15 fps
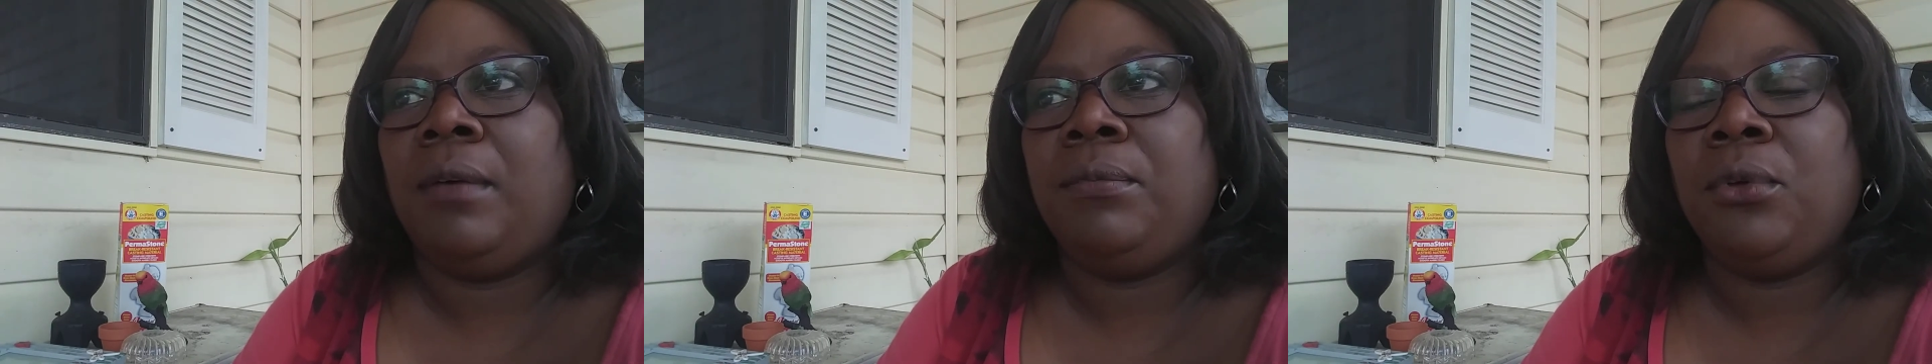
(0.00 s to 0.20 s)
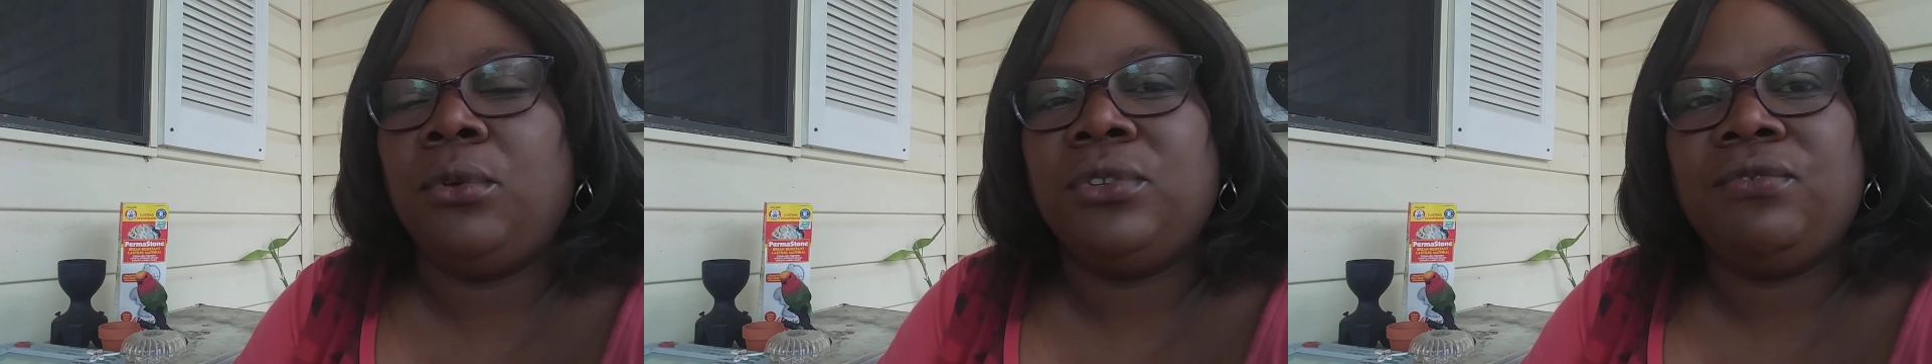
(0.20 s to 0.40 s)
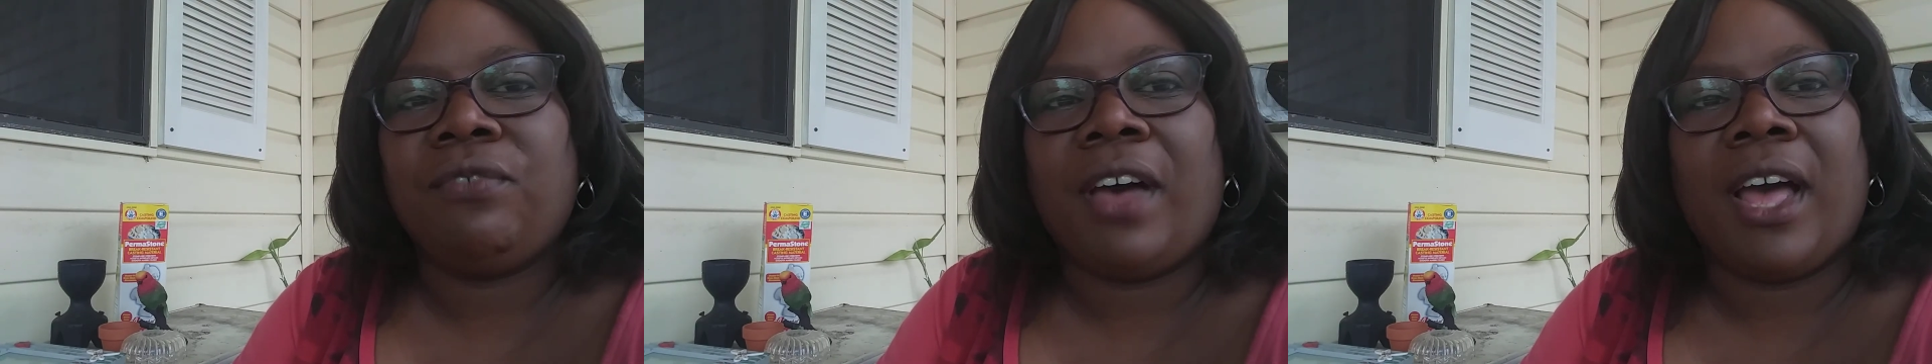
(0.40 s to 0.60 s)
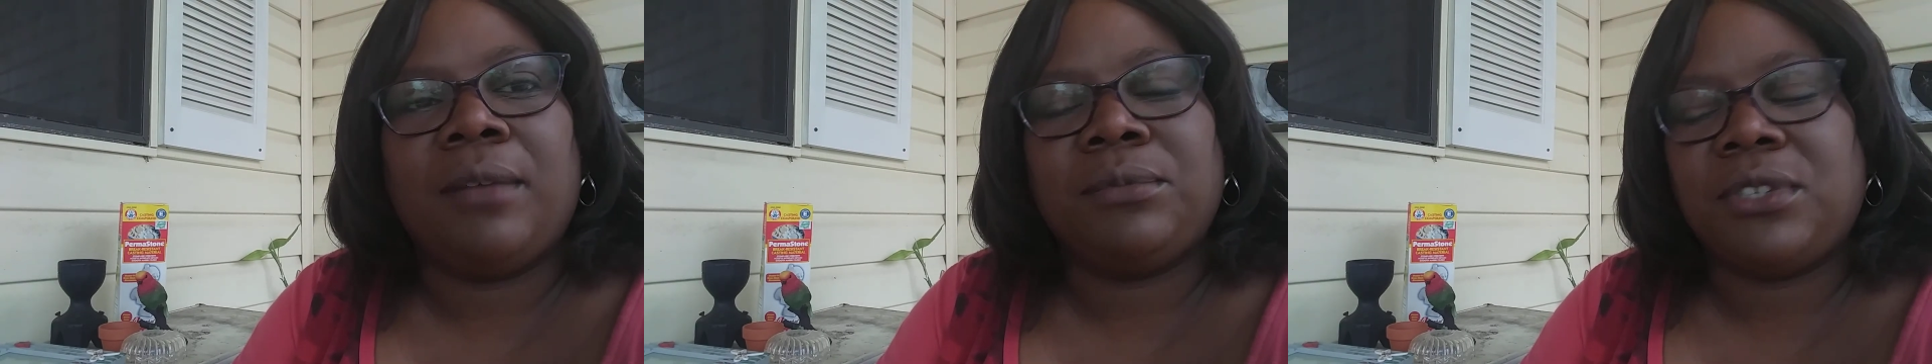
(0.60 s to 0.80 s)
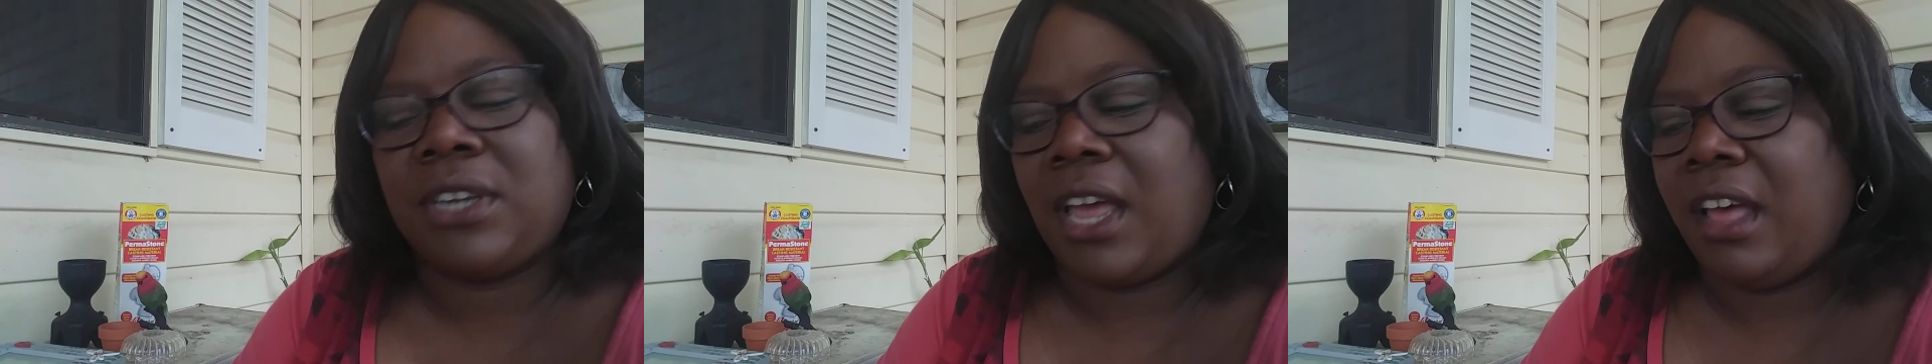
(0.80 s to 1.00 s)
those
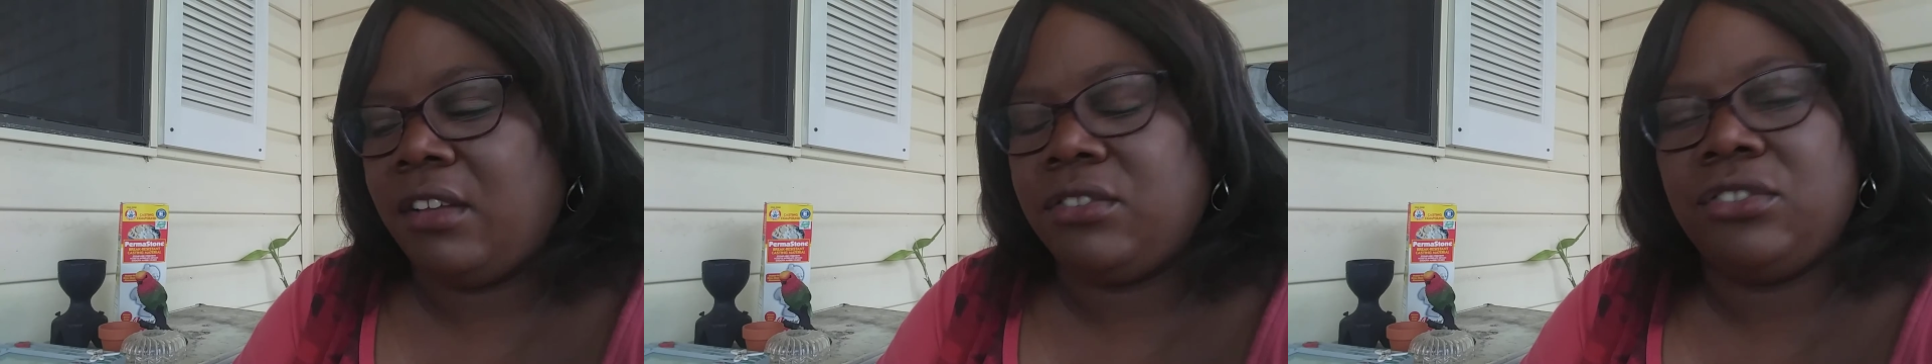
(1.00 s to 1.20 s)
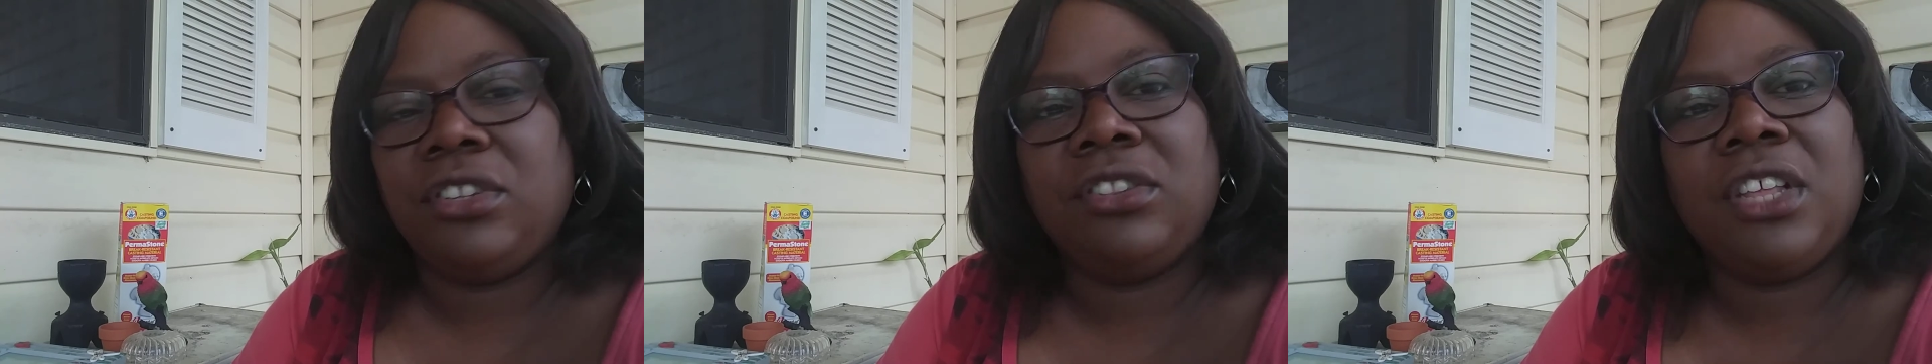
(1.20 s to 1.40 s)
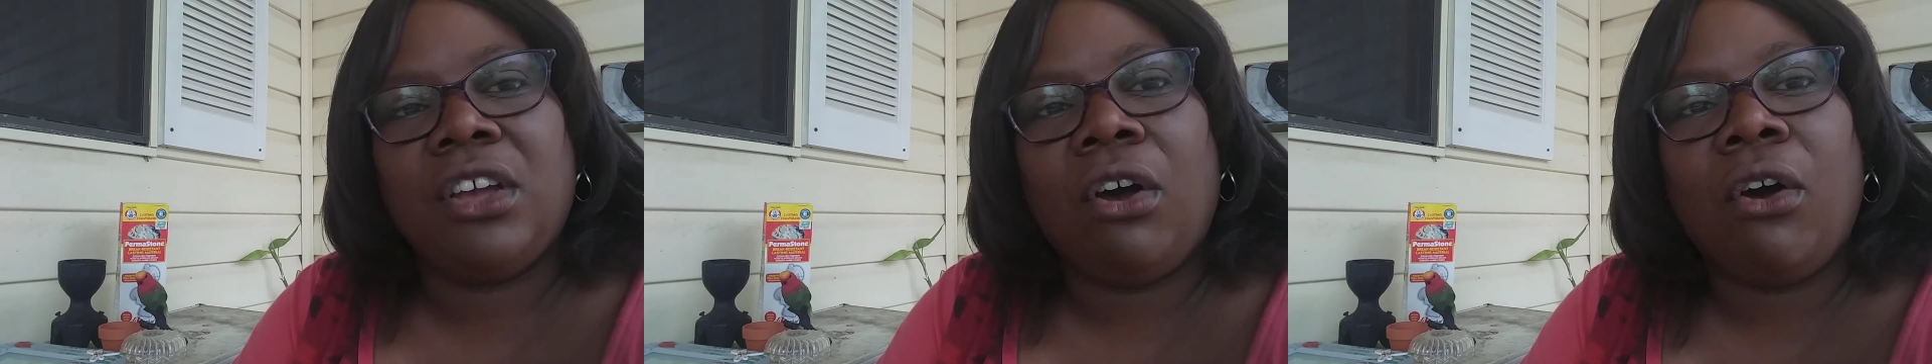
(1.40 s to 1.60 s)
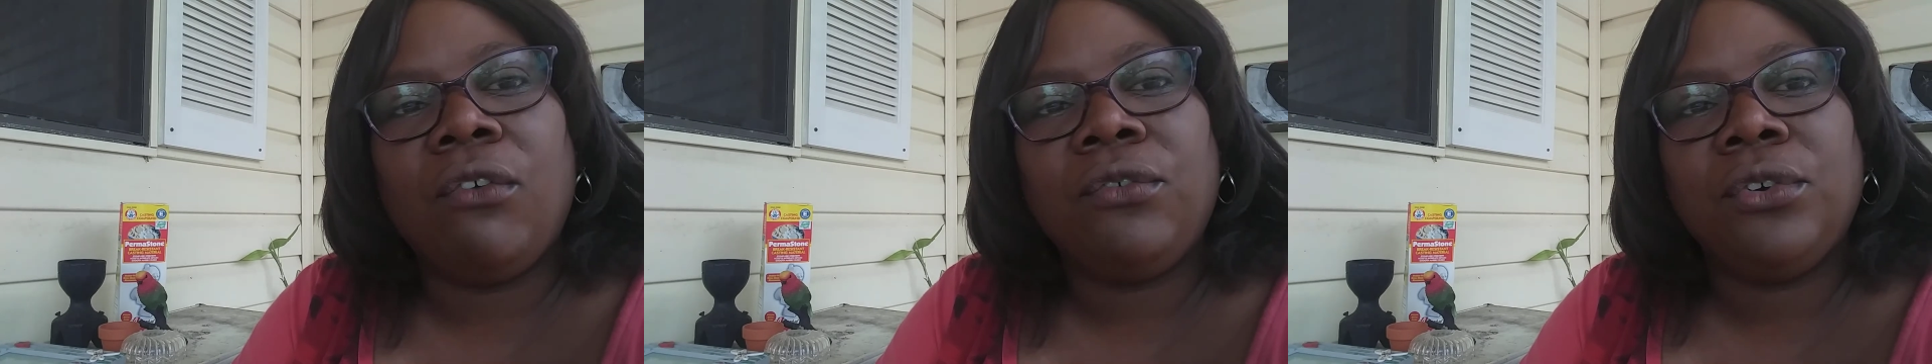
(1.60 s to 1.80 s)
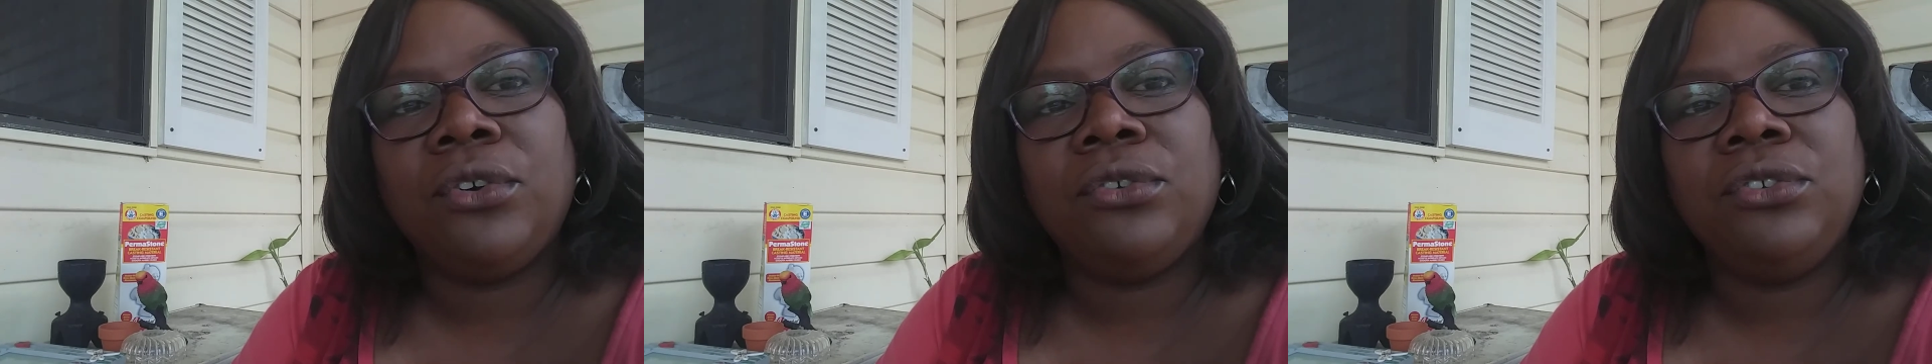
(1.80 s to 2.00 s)
5 styles that they
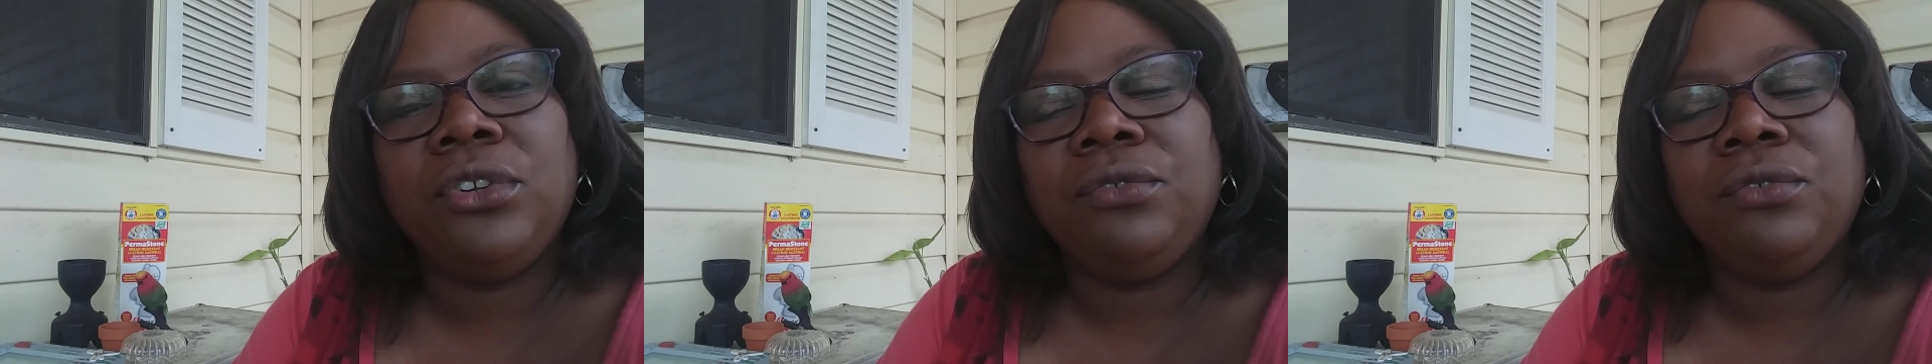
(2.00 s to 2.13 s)
offered on